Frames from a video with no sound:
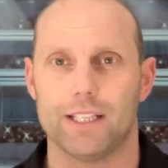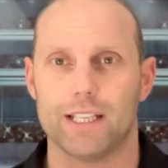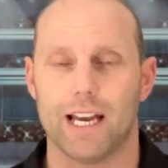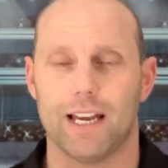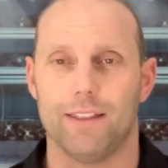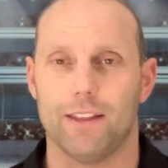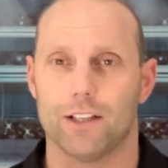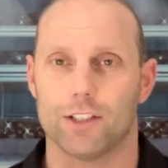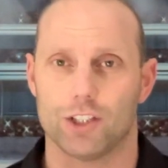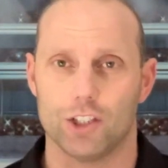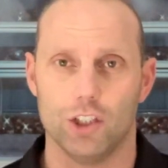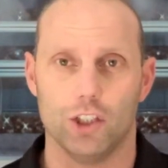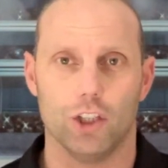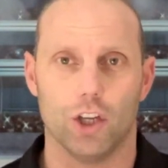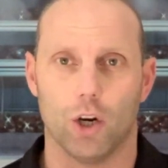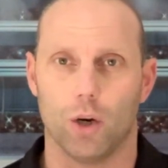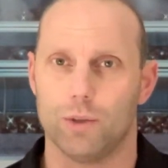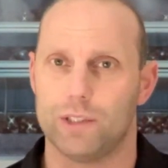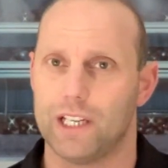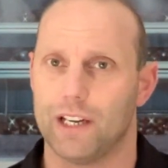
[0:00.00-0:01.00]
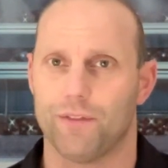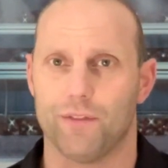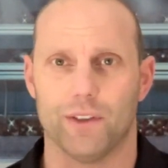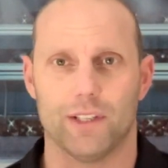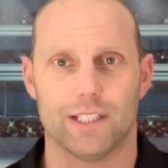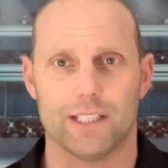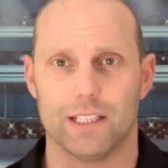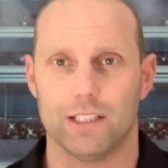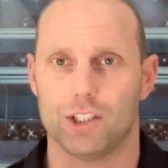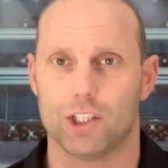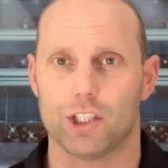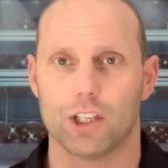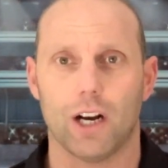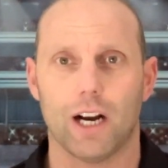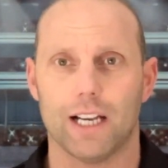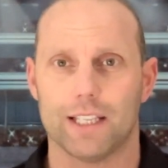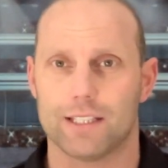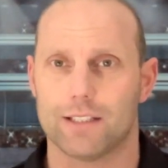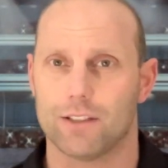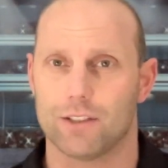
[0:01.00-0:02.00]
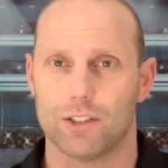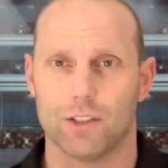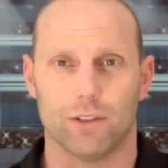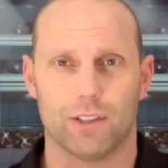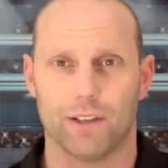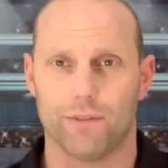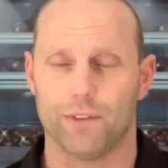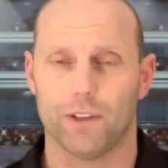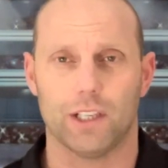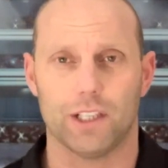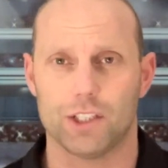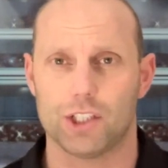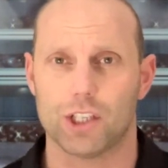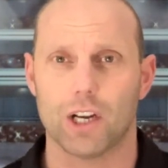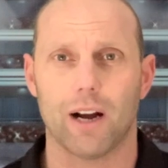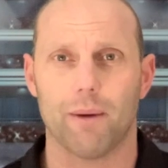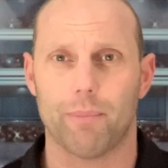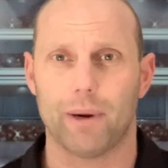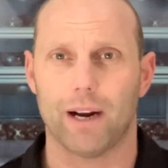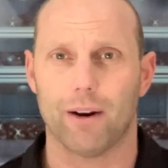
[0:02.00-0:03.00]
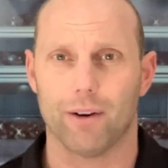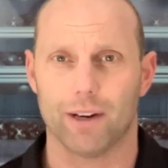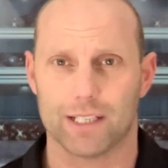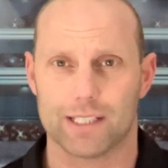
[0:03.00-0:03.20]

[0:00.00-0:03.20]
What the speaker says: and there's no difference in shots, there's no difference in shot power,